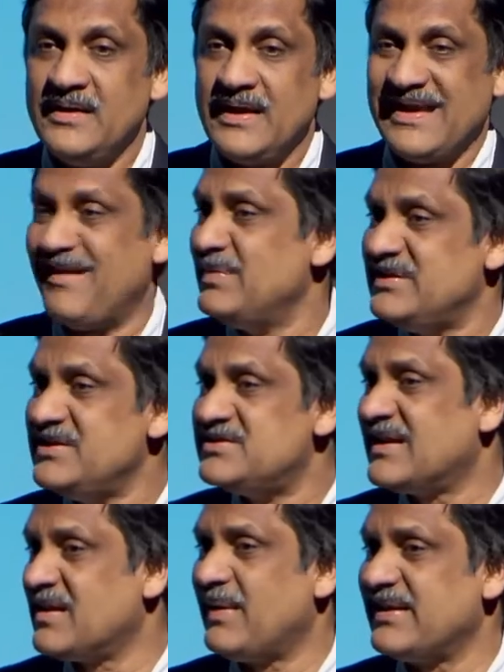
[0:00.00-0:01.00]
And I've been
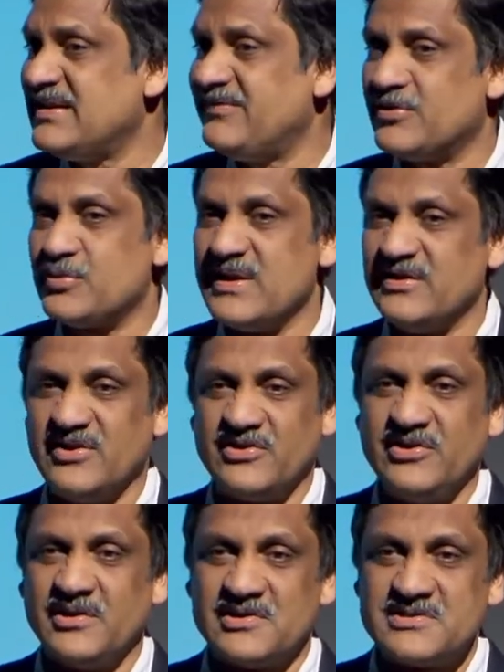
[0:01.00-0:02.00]
teaching at MIT for 26
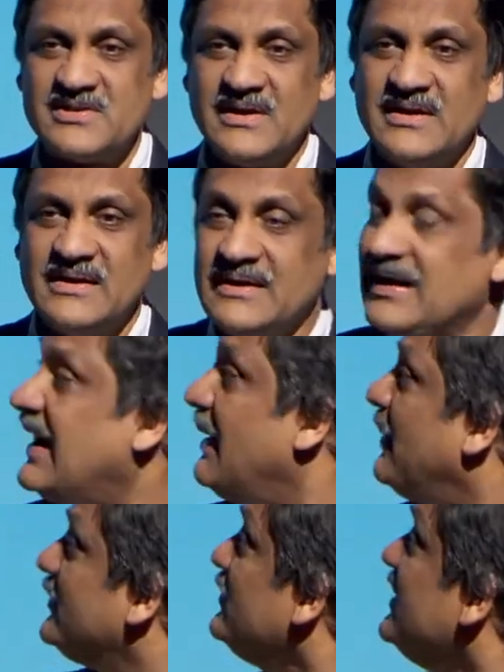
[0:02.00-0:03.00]
years.
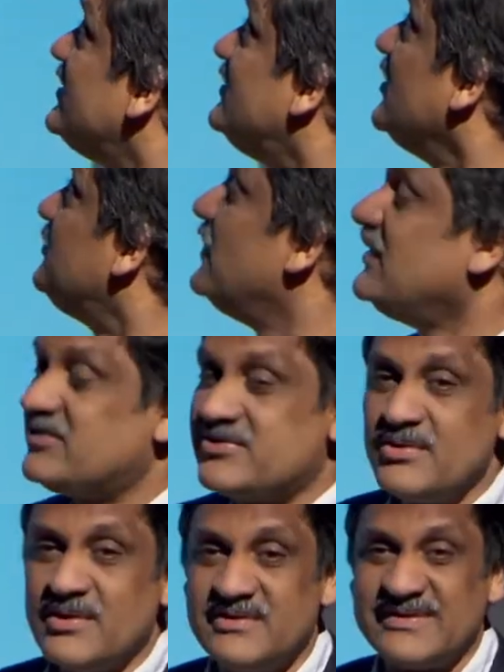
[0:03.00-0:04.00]
But to teach this many
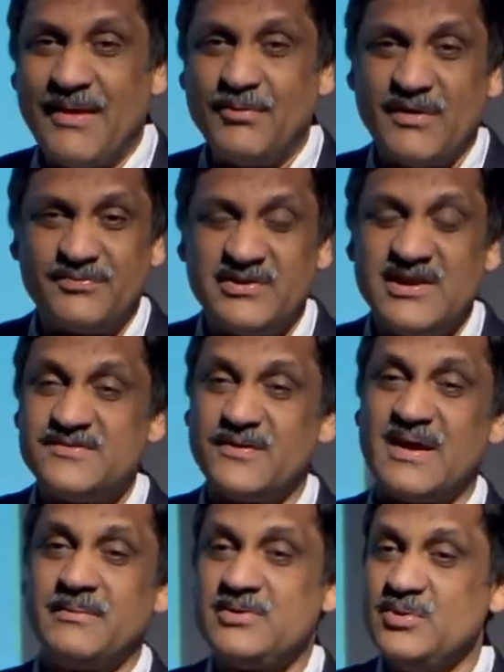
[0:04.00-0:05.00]
students, I would have to teach
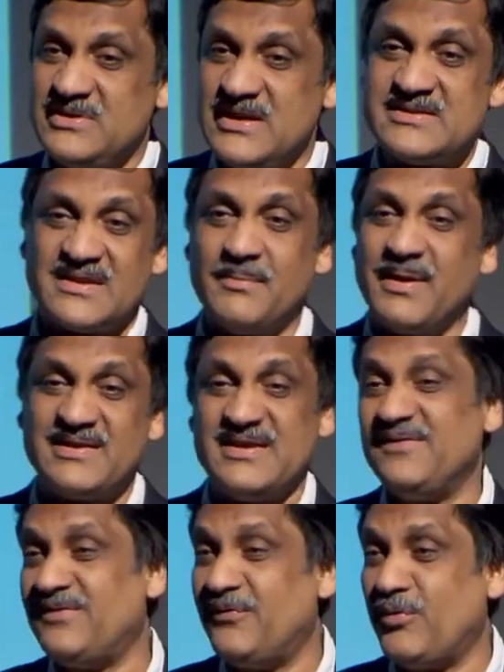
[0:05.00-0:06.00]
at
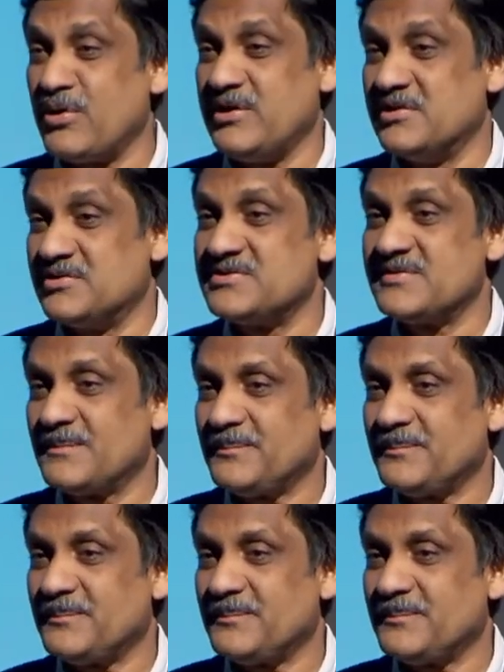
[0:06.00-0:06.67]
MIT for 40 years.